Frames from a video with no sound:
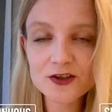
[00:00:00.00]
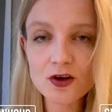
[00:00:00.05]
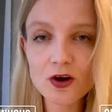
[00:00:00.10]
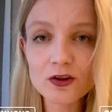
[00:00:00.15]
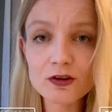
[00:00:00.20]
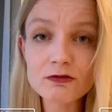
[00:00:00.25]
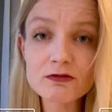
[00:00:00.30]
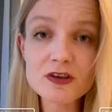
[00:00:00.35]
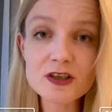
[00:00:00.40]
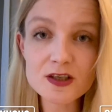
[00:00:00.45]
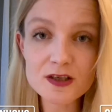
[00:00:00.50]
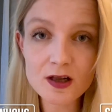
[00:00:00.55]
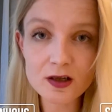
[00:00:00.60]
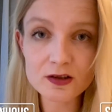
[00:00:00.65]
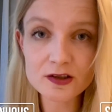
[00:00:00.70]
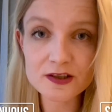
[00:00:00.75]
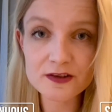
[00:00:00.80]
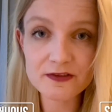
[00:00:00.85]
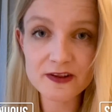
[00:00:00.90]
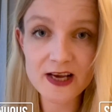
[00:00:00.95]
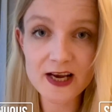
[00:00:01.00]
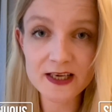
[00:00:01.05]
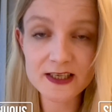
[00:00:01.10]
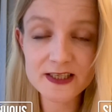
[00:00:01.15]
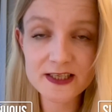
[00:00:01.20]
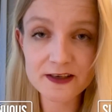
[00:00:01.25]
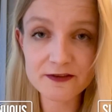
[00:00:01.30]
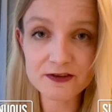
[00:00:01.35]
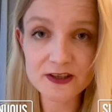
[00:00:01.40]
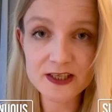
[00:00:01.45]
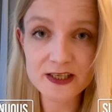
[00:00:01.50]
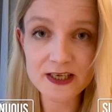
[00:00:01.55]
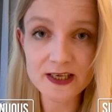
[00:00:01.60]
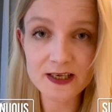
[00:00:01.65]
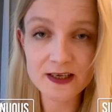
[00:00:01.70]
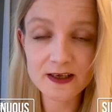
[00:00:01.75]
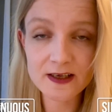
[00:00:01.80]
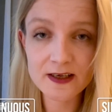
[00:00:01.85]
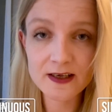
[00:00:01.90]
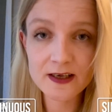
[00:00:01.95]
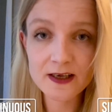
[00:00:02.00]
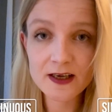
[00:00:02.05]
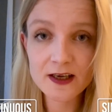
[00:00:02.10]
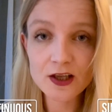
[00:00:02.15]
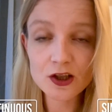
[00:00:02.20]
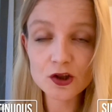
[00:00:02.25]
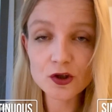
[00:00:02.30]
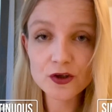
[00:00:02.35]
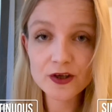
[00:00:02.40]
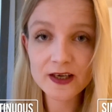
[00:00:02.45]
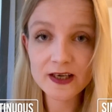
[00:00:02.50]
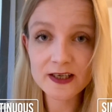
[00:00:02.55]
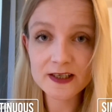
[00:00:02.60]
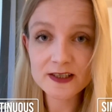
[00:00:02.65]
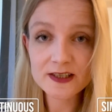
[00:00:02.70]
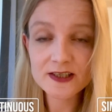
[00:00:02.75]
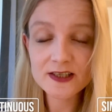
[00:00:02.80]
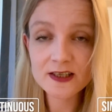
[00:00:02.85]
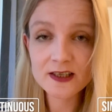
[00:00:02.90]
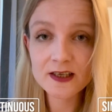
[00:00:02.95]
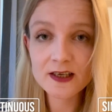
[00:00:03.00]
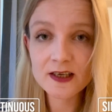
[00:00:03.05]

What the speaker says: on the result of the activity. Look at